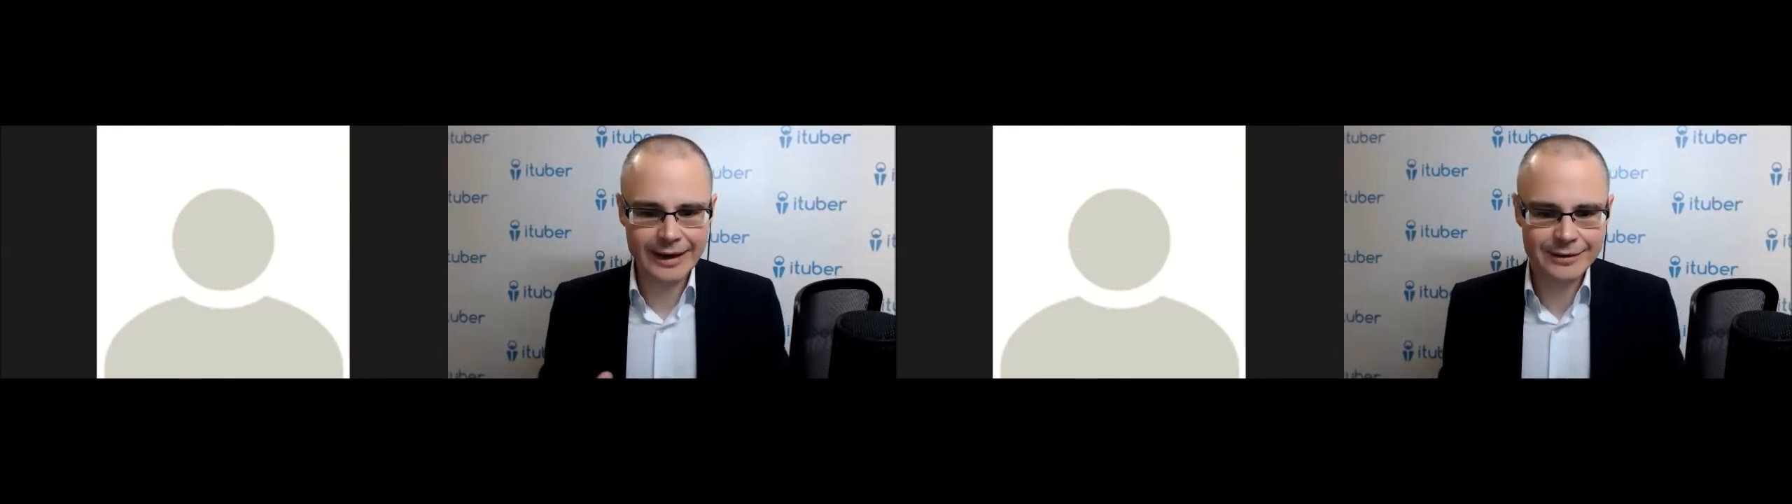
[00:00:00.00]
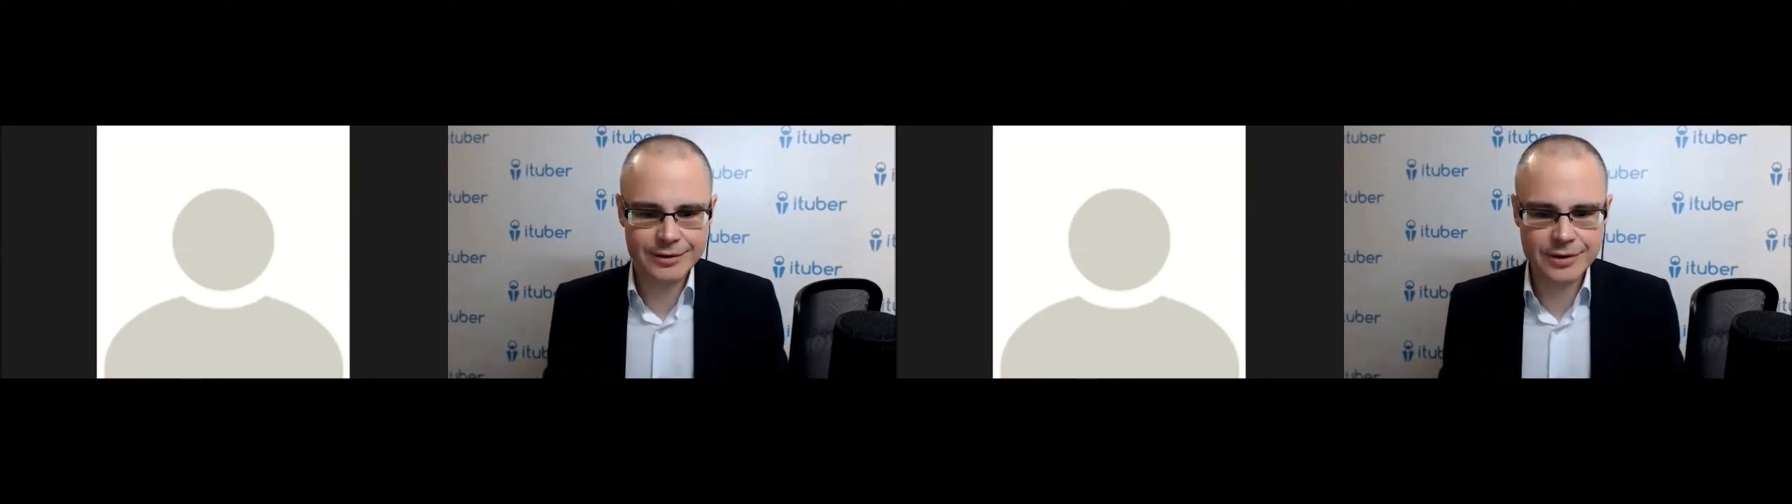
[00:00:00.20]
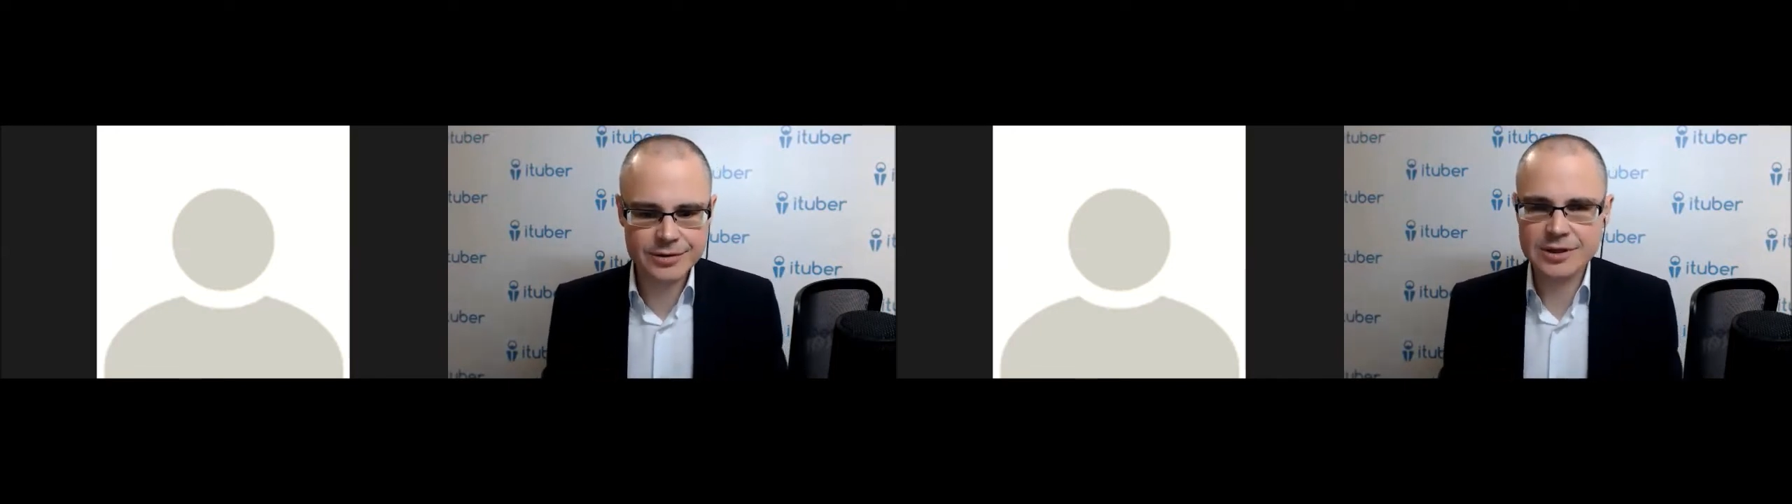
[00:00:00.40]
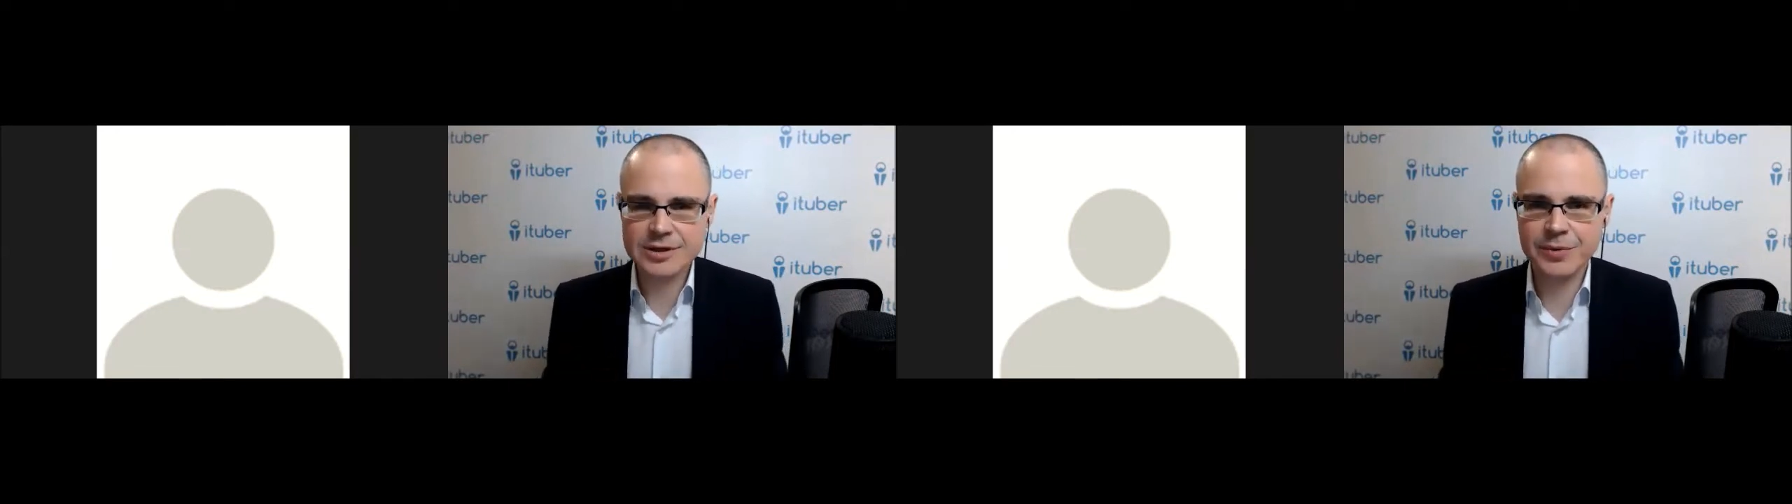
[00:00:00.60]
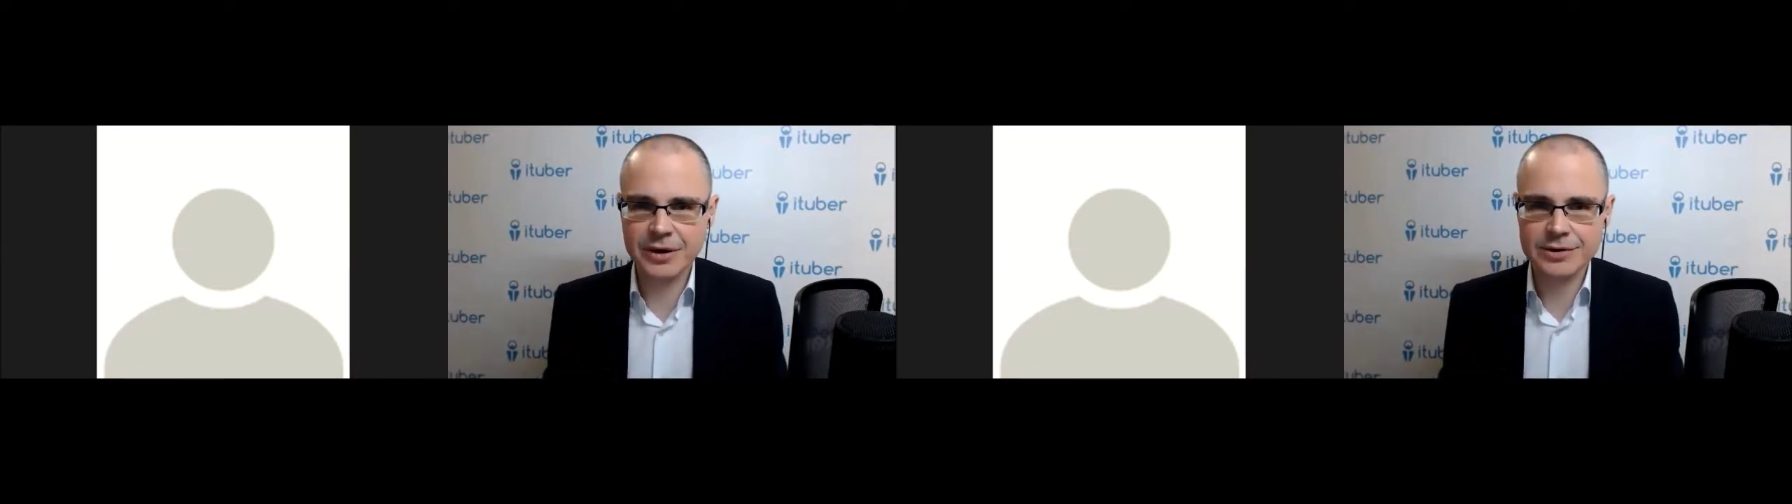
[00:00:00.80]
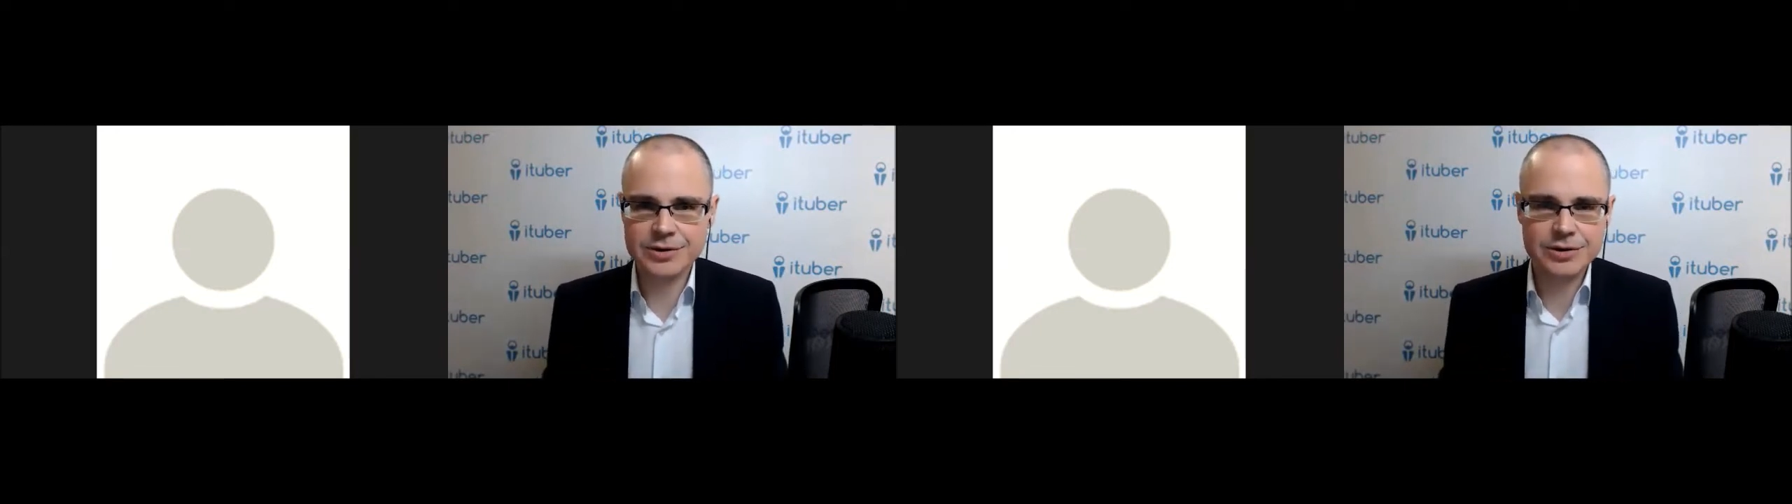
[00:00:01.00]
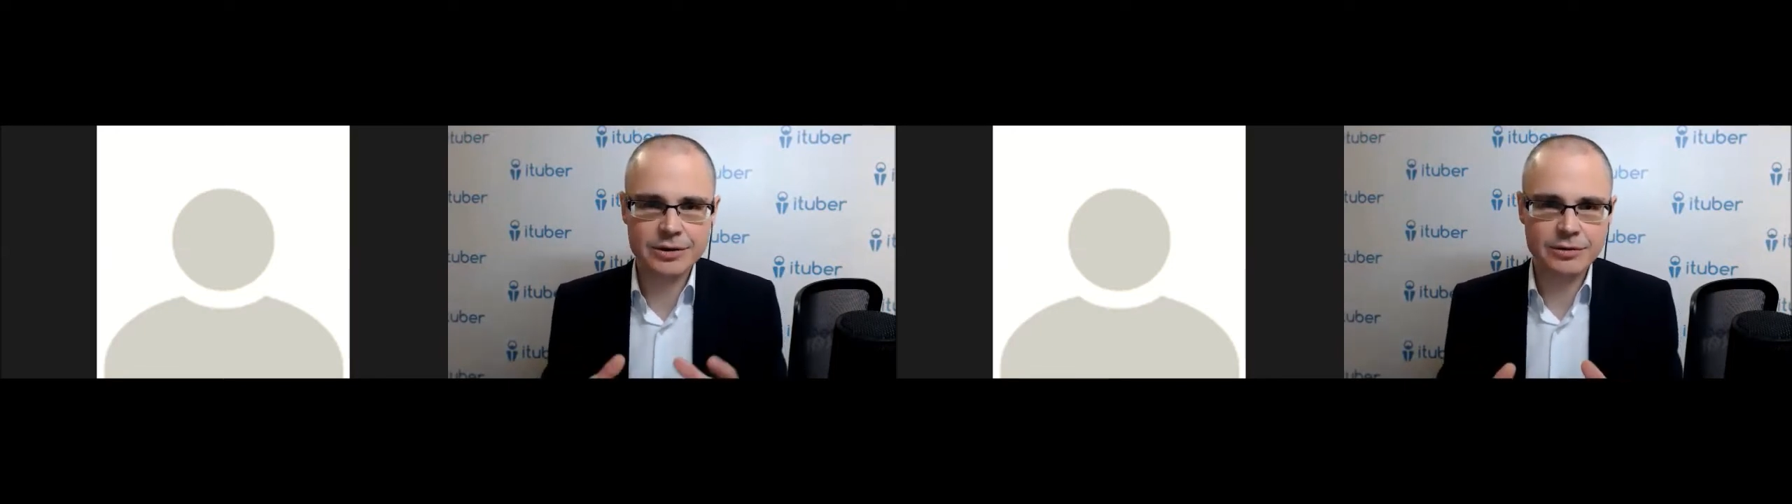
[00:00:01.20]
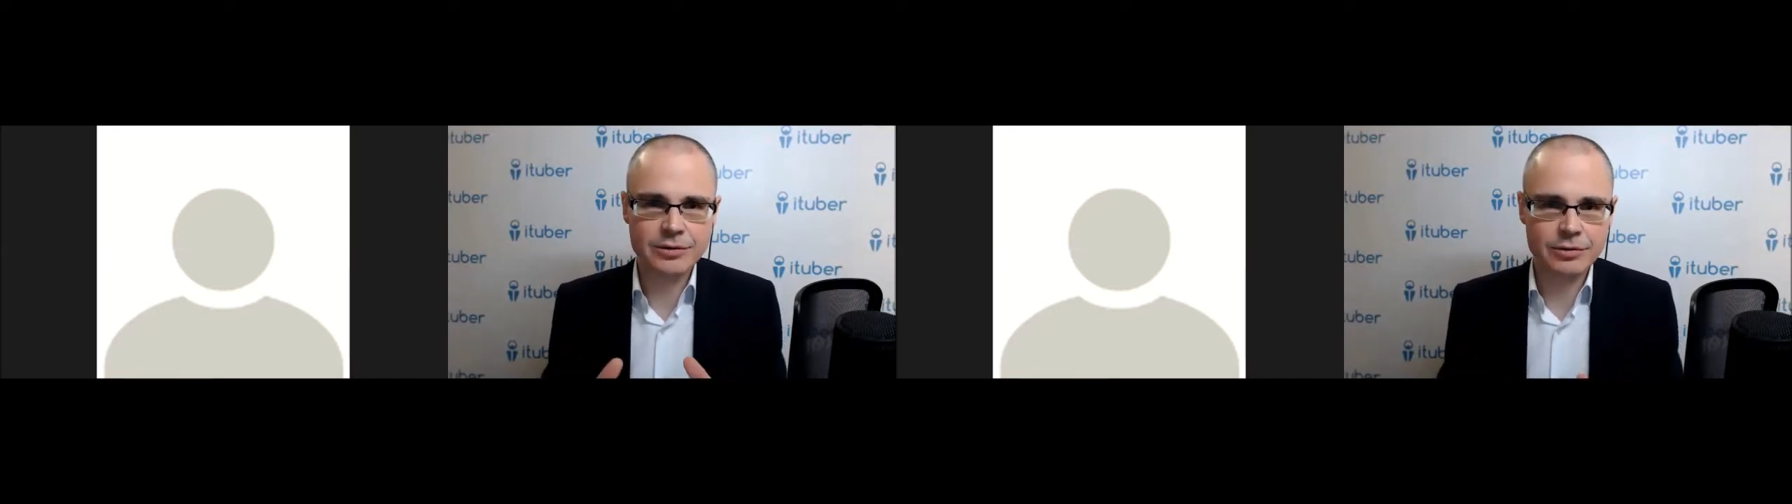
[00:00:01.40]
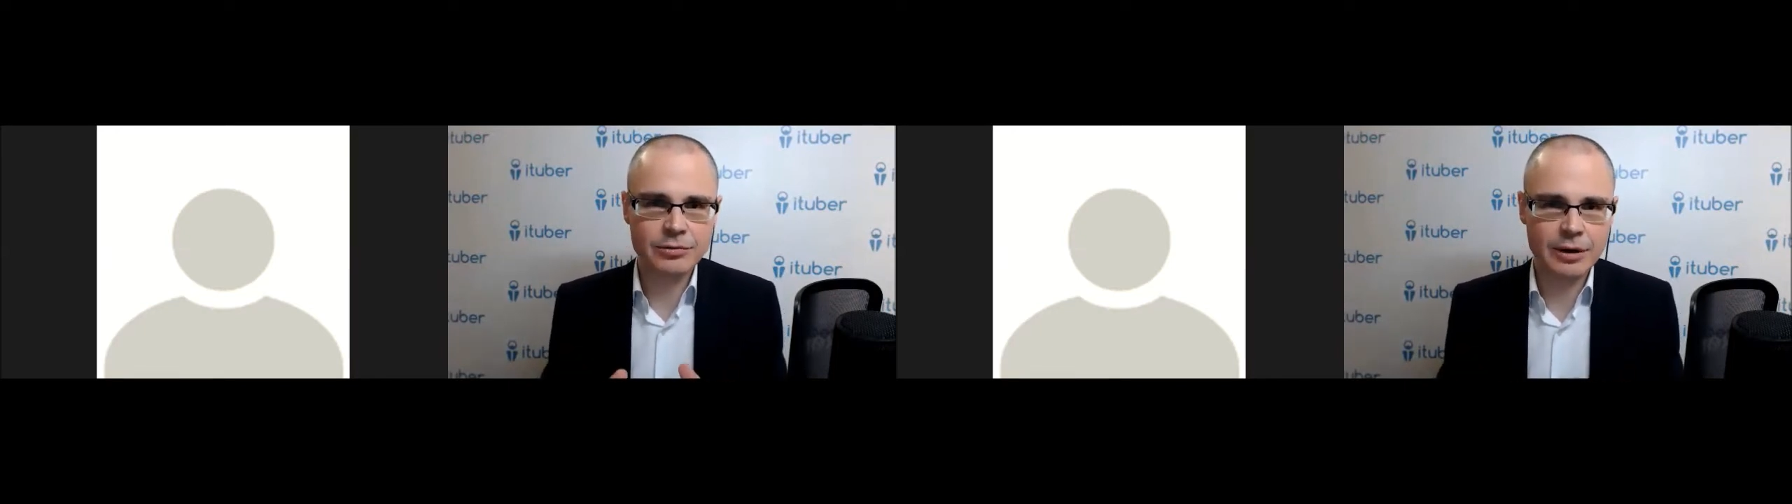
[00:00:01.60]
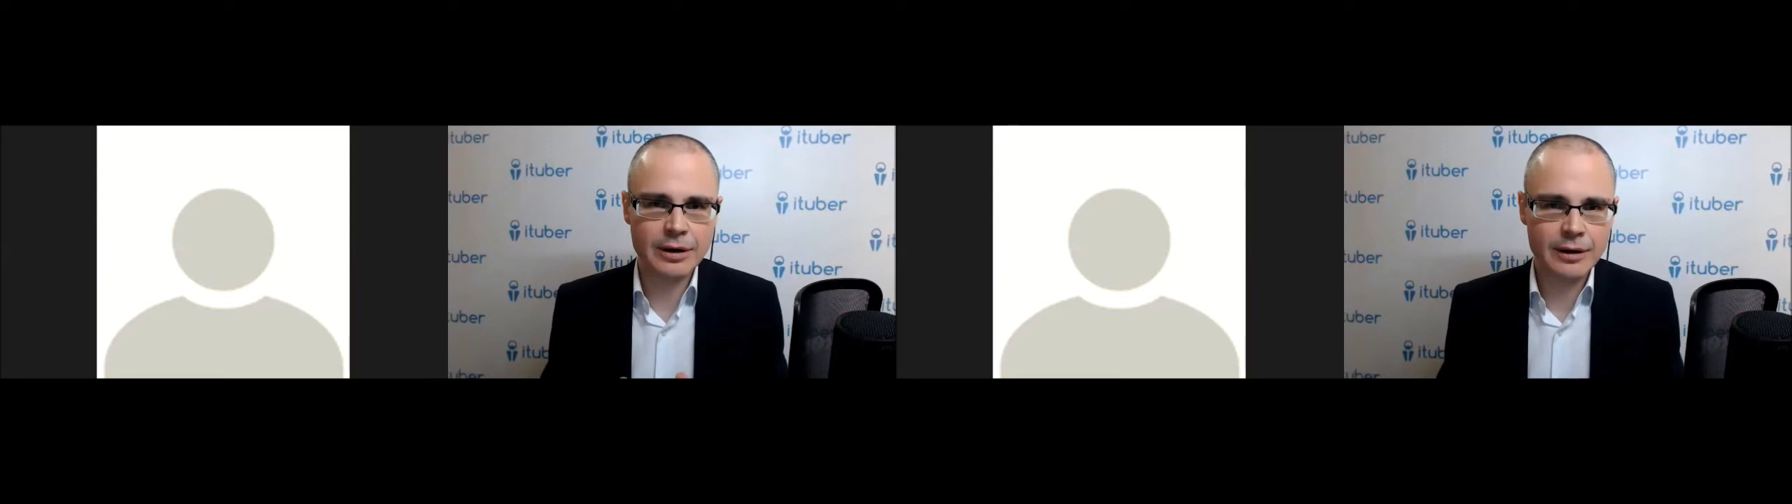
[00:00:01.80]
ideas and experience in
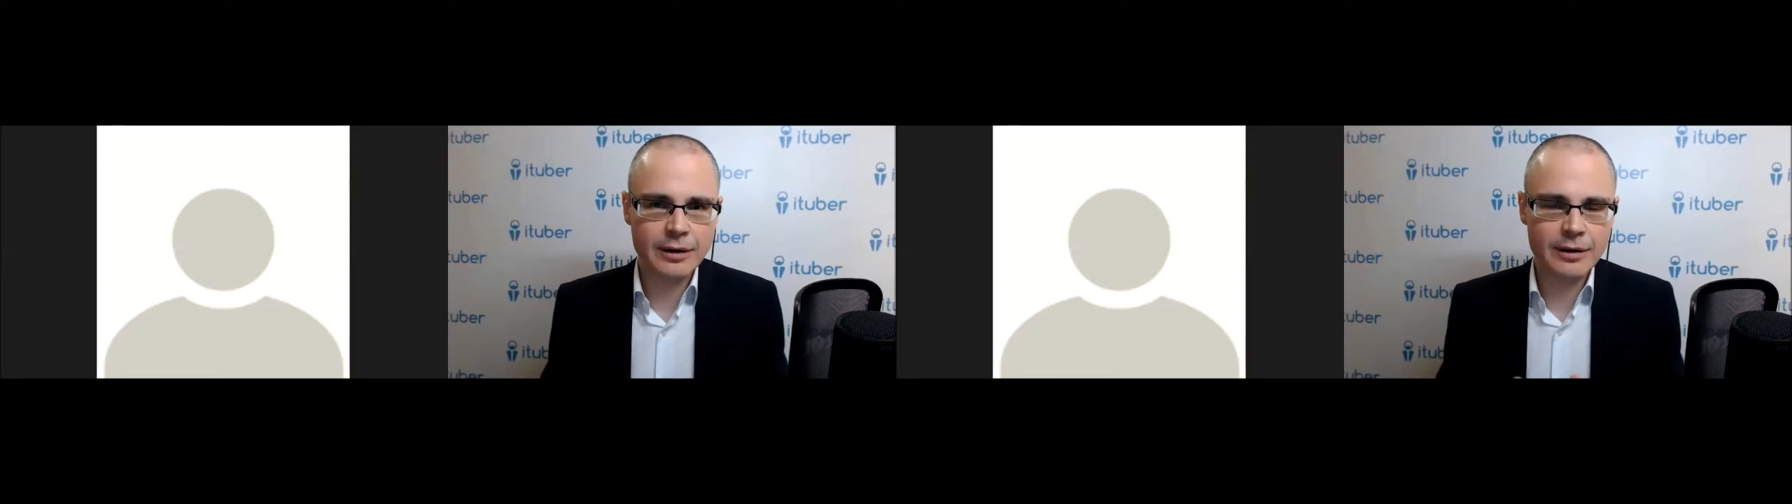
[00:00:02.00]
your